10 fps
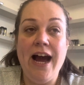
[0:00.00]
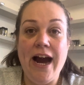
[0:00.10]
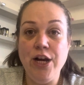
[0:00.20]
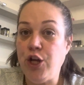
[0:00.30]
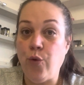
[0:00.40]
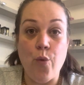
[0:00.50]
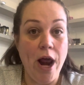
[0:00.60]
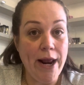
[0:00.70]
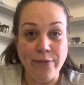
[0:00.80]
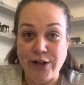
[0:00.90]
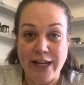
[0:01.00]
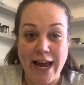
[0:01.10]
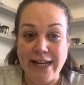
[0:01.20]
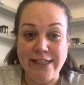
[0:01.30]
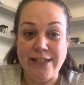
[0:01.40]
I know when I'm going to
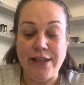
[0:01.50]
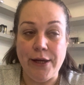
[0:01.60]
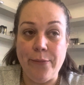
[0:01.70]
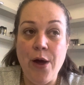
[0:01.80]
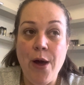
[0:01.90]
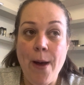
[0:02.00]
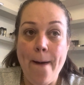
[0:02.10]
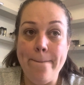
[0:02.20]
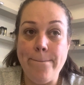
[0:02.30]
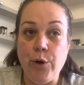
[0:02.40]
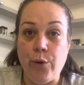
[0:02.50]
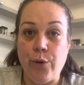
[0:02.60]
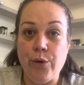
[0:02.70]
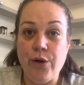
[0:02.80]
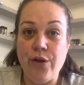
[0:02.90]
get into them,
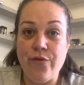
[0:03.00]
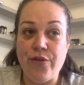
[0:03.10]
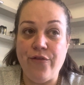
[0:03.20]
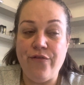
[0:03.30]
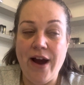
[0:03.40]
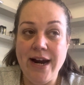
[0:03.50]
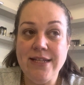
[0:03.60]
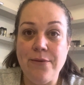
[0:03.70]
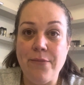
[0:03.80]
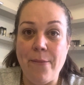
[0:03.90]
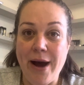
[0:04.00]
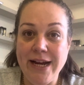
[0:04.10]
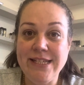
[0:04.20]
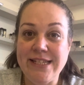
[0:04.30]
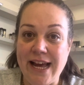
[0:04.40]
but the fact that my
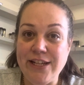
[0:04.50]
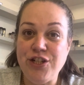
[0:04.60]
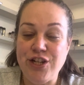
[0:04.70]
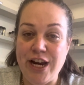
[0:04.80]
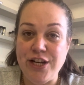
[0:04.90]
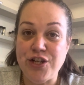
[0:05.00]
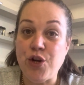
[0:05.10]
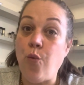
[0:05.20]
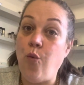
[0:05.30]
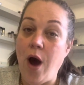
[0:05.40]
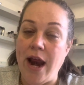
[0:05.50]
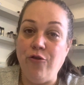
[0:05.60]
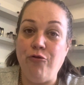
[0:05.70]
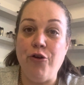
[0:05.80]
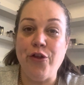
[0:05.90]
mindset has changed to when
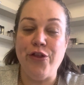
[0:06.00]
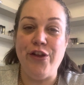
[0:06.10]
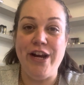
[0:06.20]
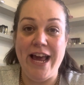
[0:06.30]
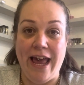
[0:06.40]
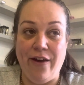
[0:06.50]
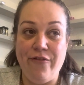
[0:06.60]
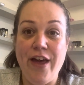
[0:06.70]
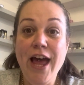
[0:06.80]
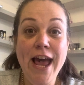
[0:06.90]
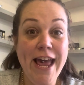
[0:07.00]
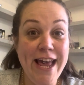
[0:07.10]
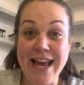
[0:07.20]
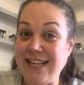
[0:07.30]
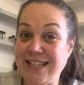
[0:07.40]
rather than if
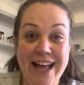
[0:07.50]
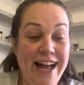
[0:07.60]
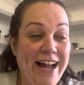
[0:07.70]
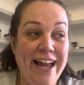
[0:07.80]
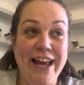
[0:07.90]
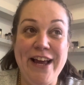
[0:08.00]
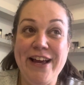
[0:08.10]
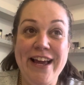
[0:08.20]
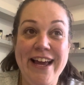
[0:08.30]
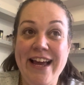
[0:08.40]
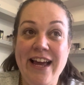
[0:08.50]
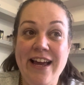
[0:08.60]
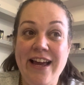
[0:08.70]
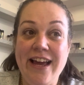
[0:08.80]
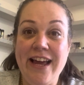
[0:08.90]
is like,
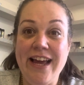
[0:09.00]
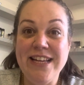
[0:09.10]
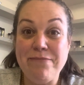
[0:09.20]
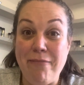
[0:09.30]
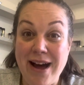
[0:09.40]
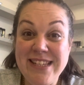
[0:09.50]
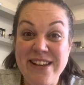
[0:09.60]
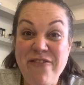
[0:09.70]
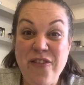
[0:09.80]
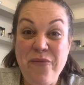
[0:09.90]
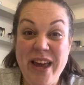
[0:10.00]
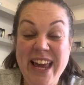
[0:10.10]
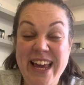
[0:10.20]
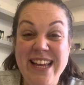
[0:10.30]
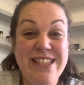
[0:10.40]
it's massive for
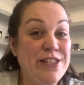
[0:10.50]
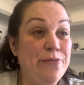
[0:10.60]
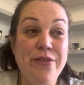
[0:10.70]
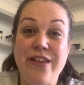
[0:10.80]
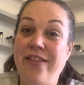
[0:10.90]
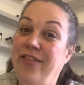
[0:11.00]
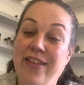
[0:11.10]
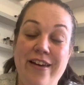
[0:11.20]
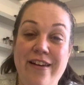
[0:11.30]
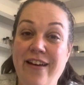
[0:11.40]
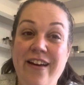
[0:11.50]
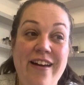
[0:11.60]
me. It's something that